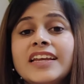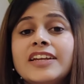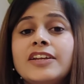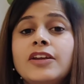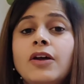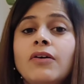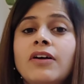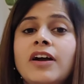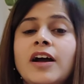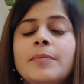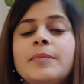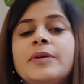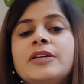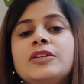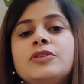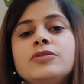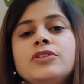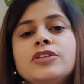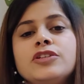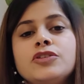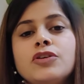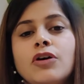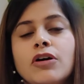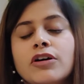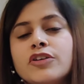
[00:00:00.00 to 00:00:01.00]
Now coming to
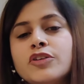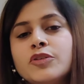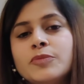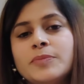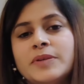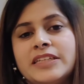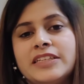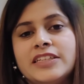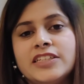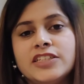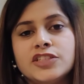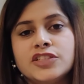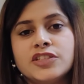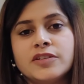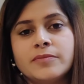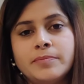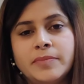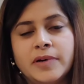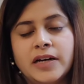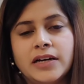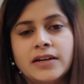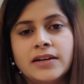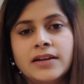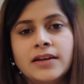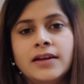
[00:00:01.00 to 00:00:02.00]
the documentation
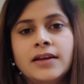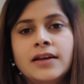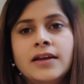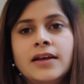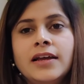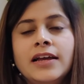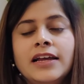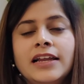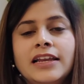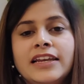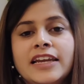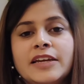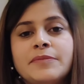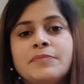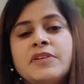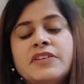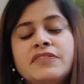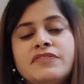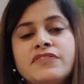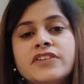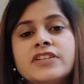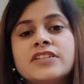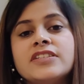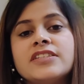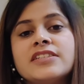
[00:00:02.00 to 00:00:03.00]
part, let me
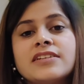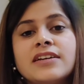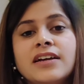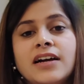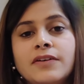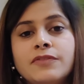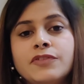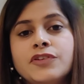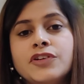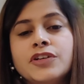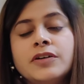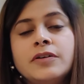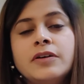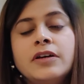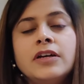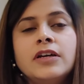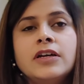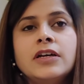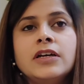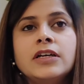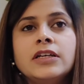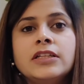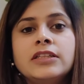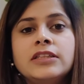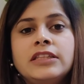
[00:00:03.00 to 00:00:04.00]
first cover
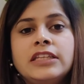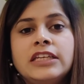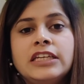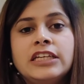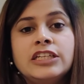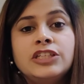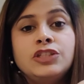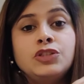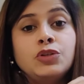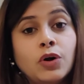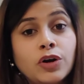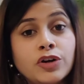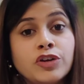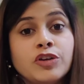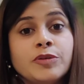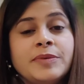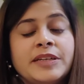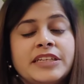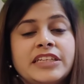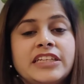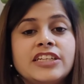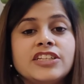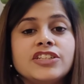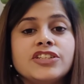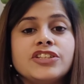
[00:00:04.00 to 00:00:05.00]
the
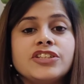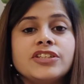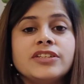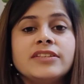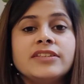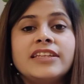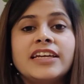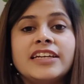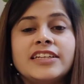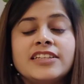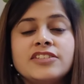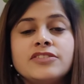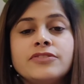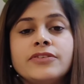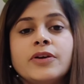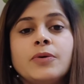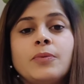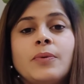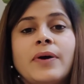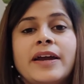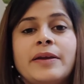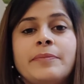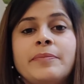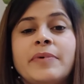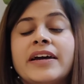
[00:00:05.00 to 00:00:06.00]
documentation that is
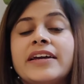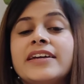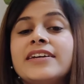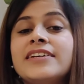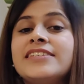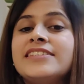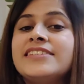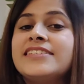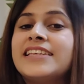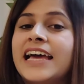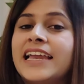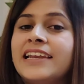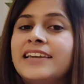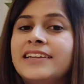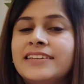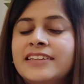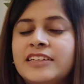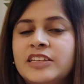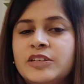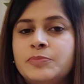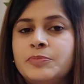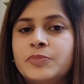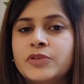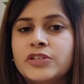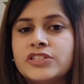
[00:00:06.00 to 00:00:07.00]
required by a
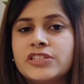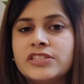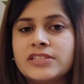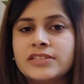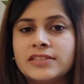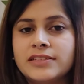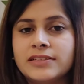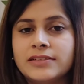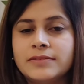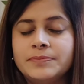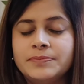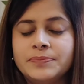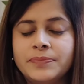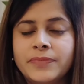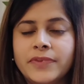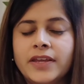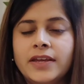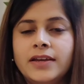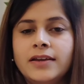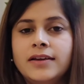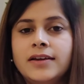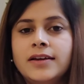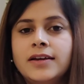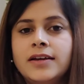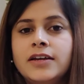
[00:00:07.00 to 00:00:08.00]
salaried personnel.
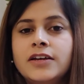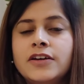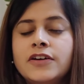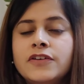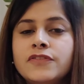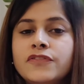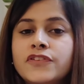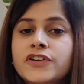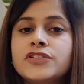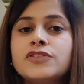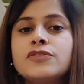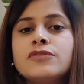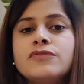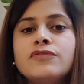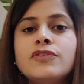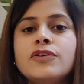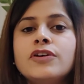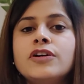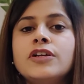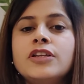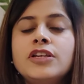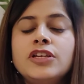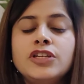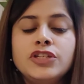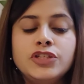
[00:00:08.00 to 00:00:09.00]
First of
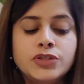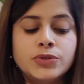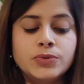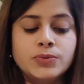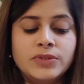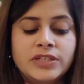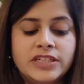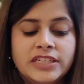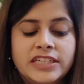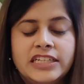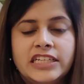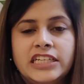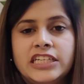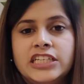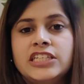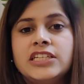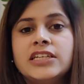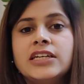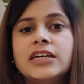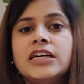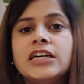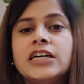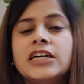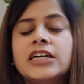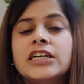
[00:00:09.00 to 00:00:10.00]
all, you need
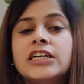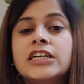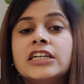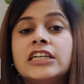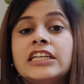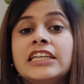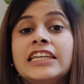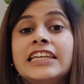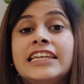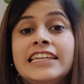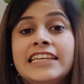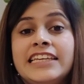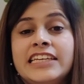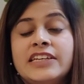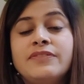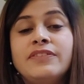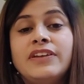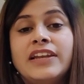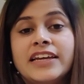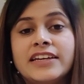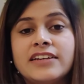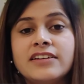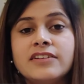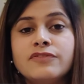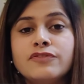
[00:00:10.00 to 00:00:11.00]
a leave
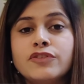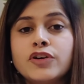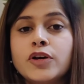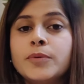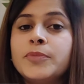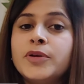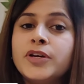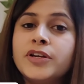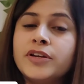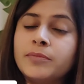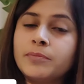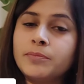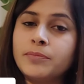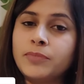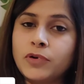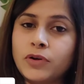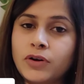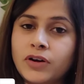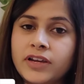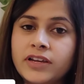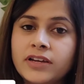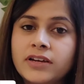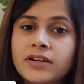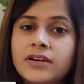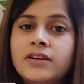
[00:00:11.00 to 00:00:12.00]
letter from your
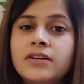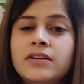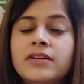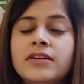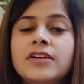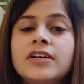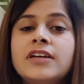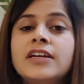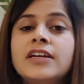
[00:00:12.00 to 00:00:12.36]
employer